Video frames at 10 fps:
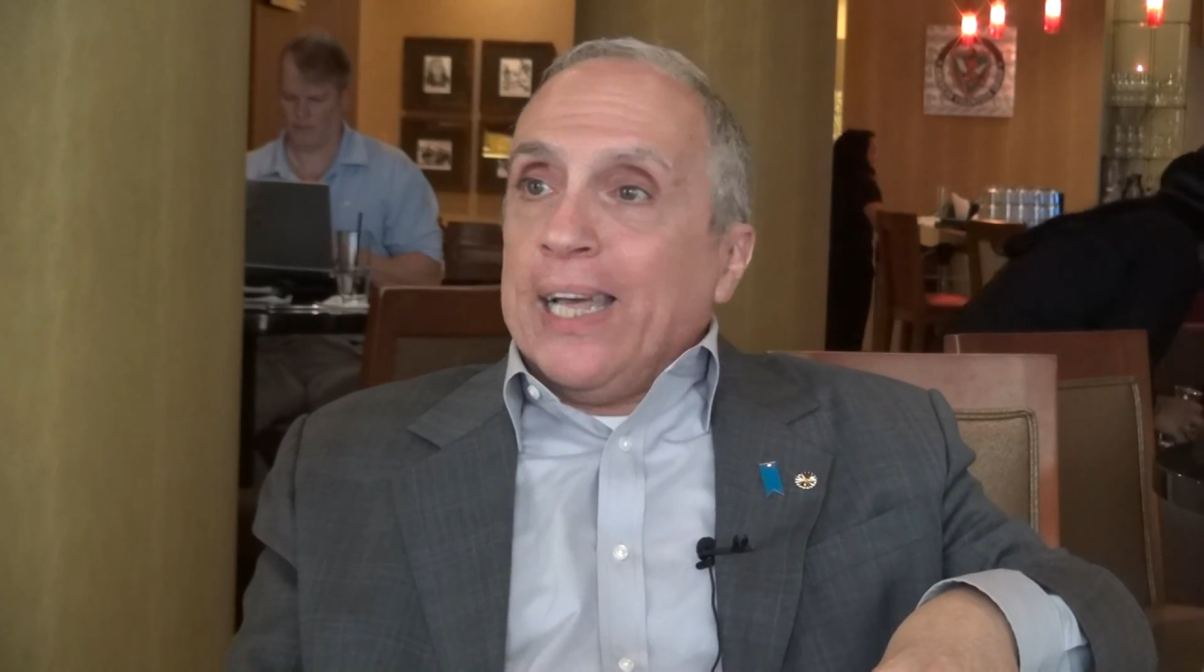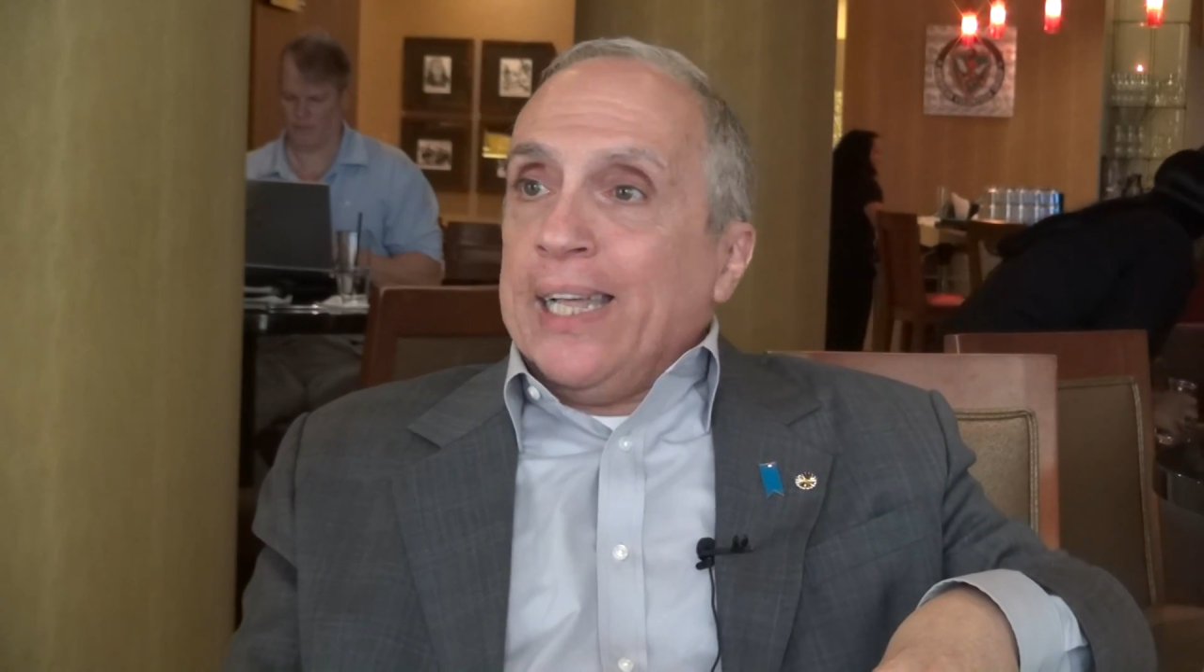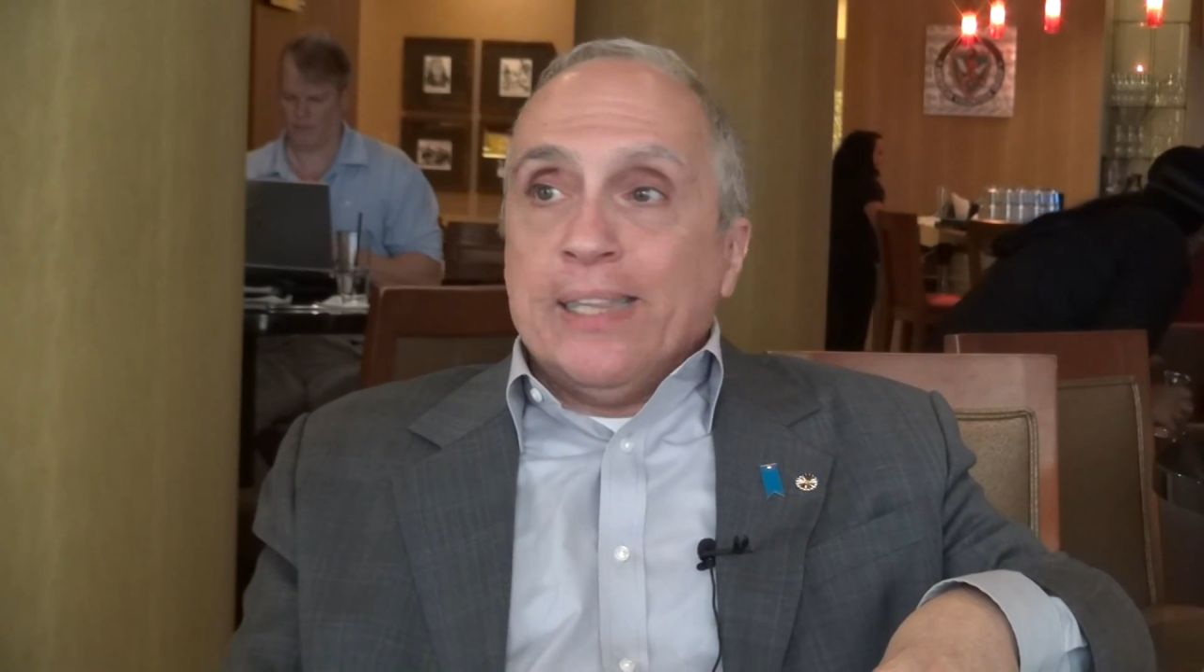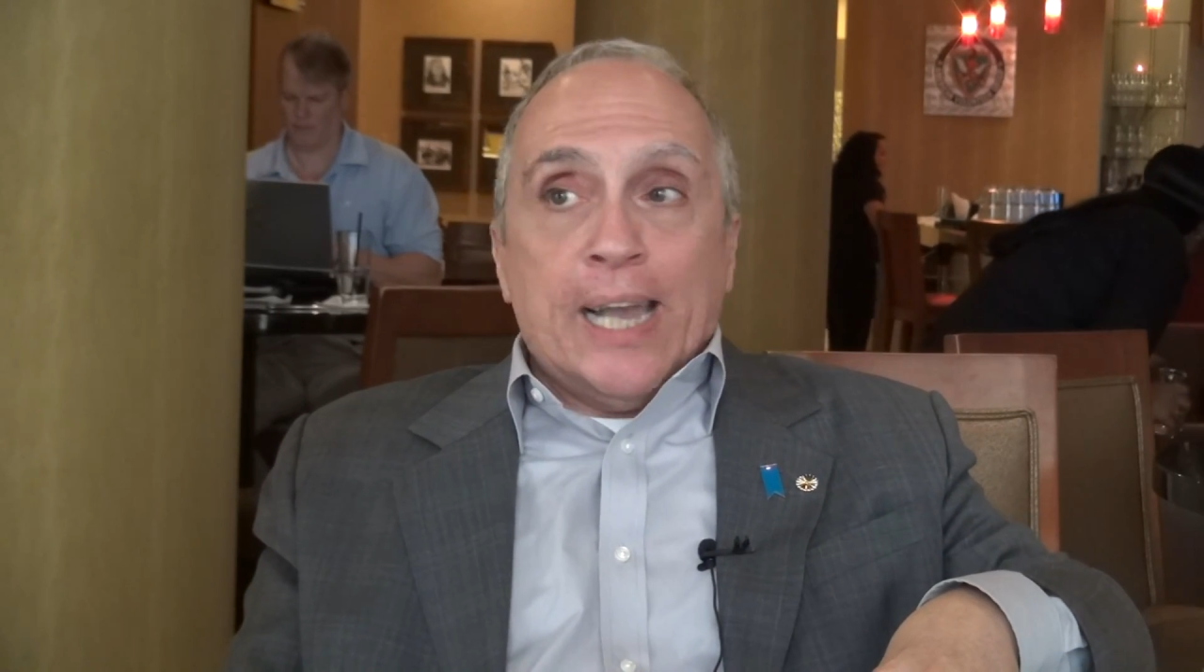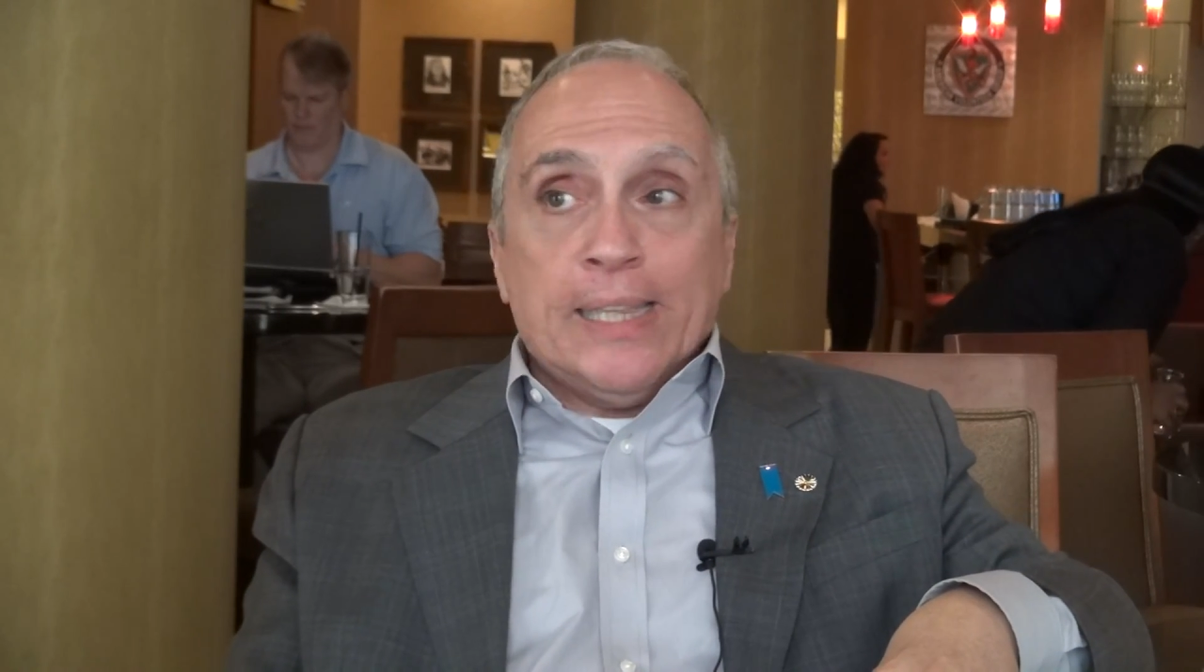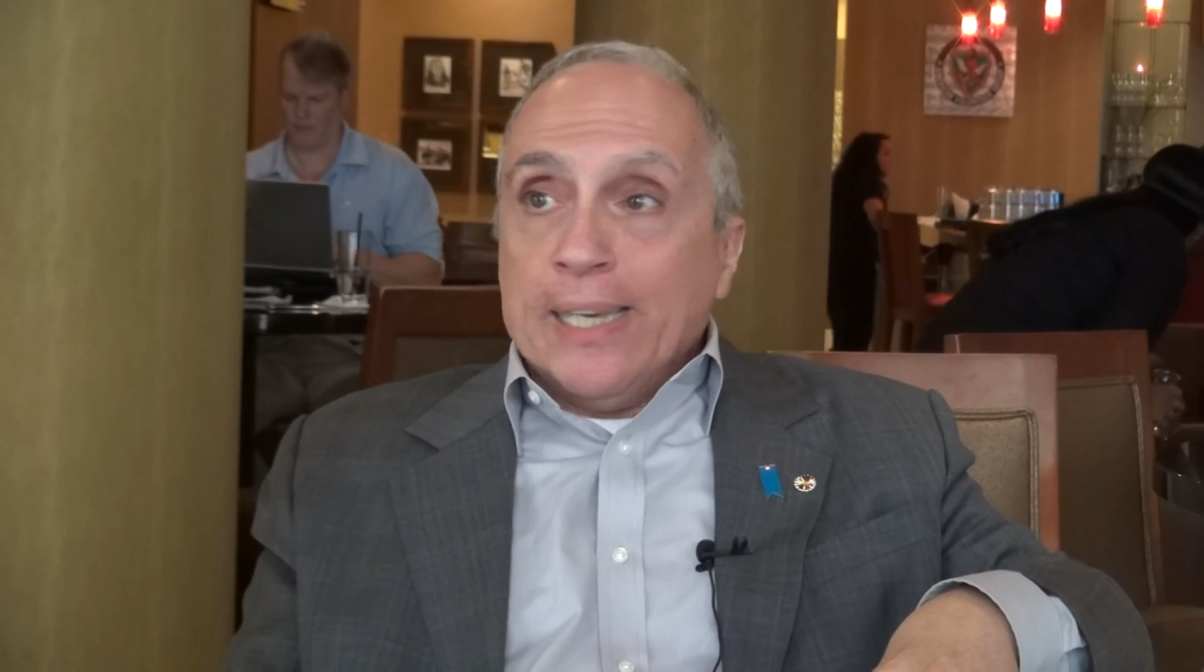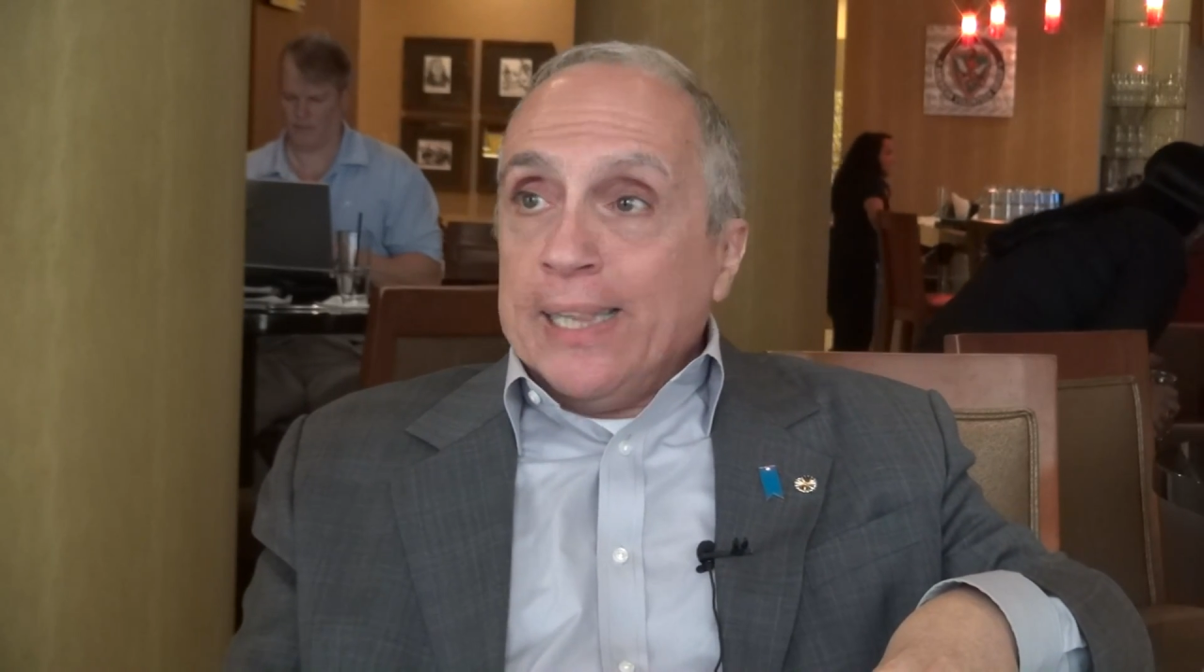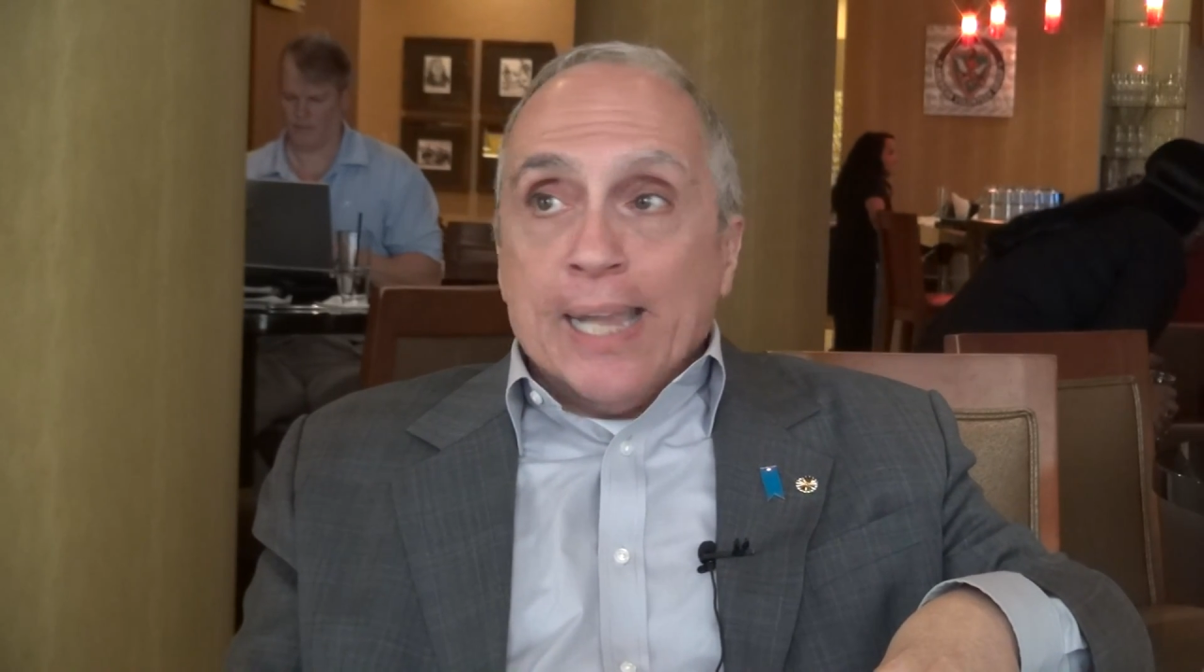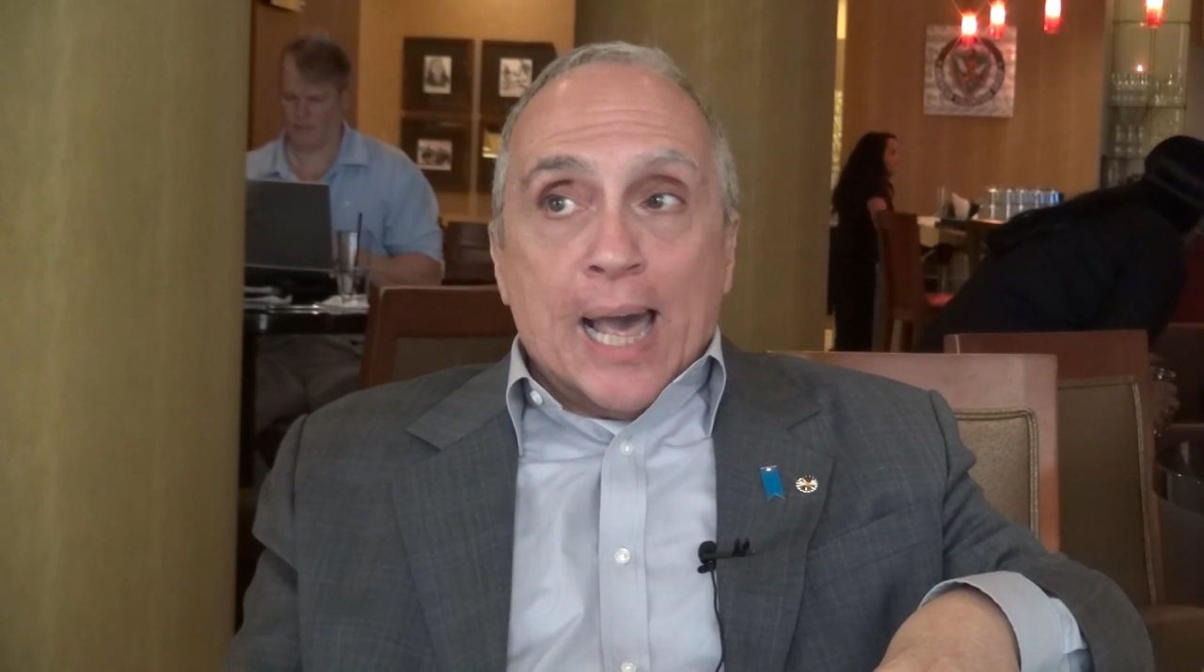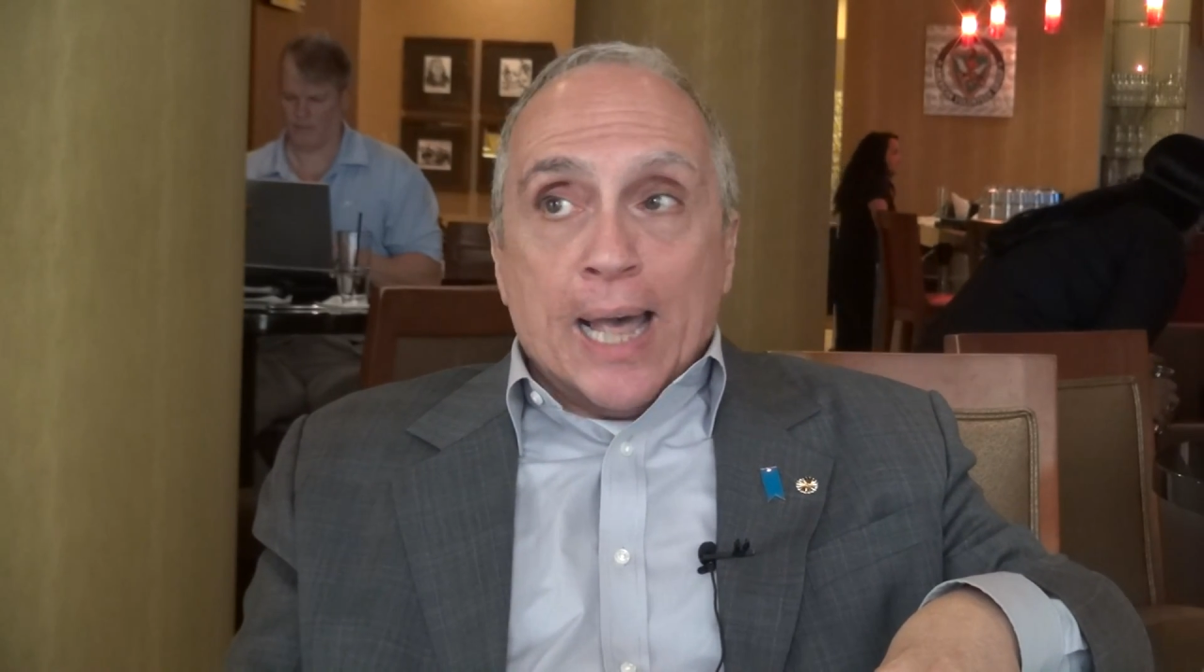and they did
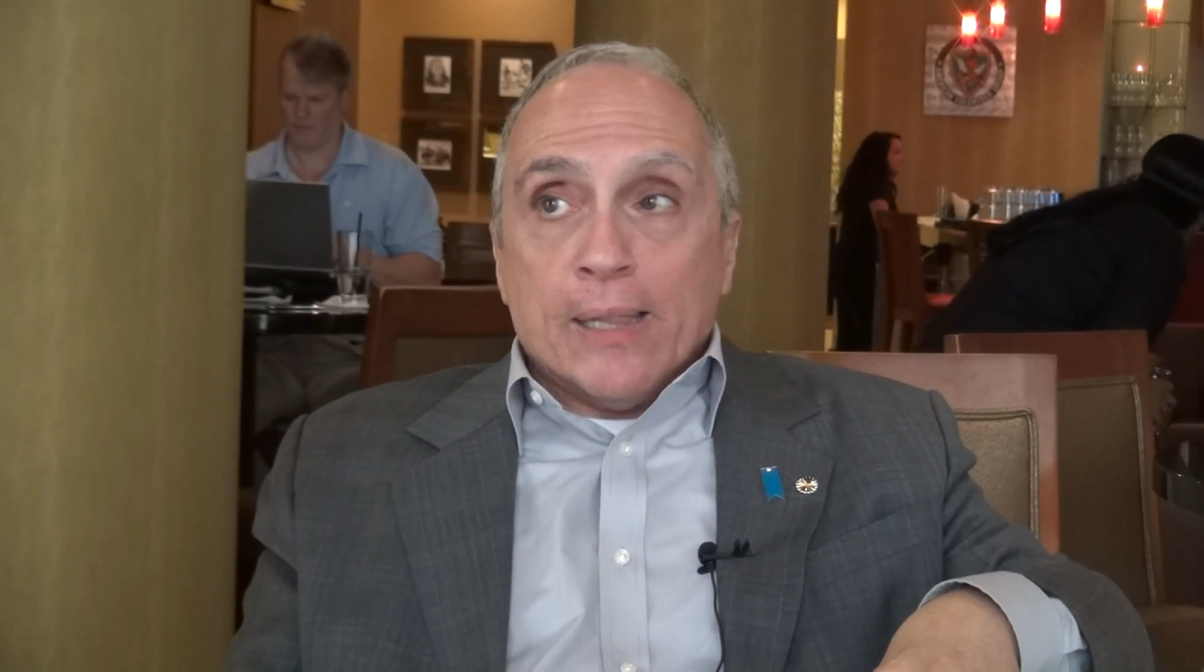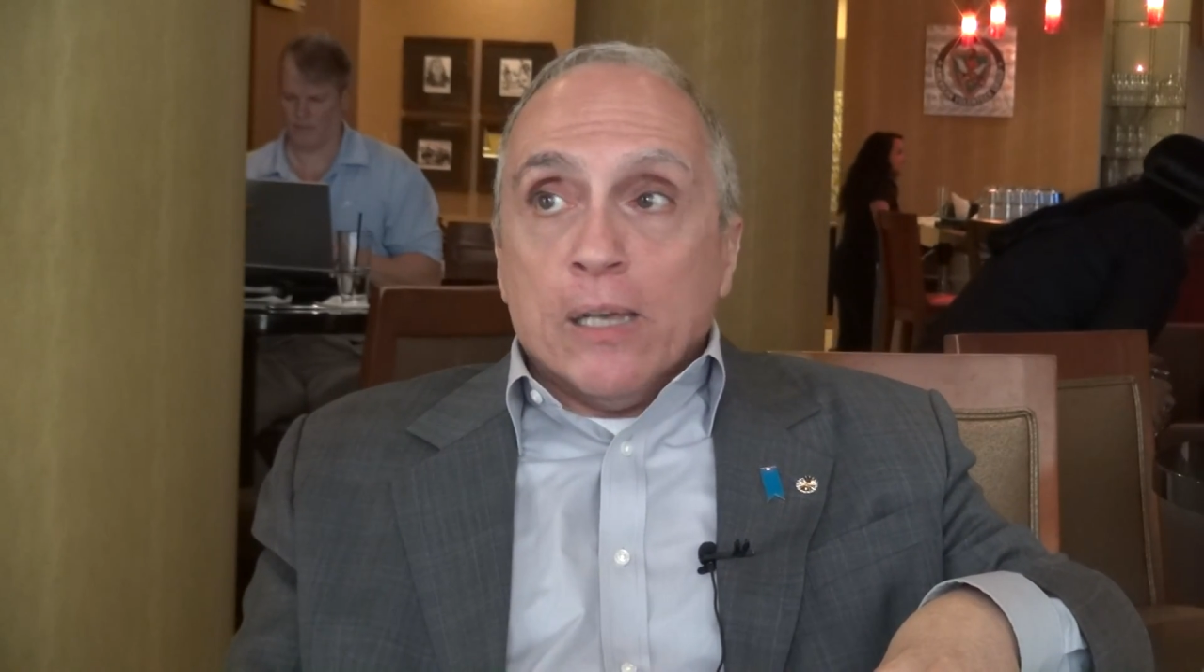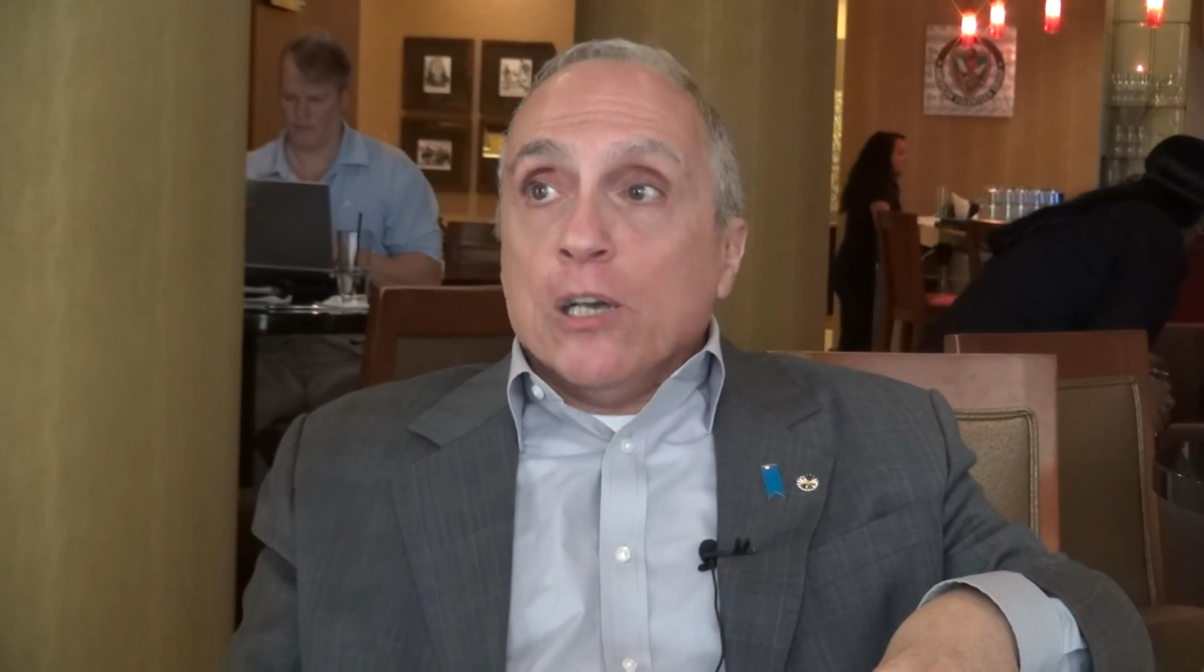not.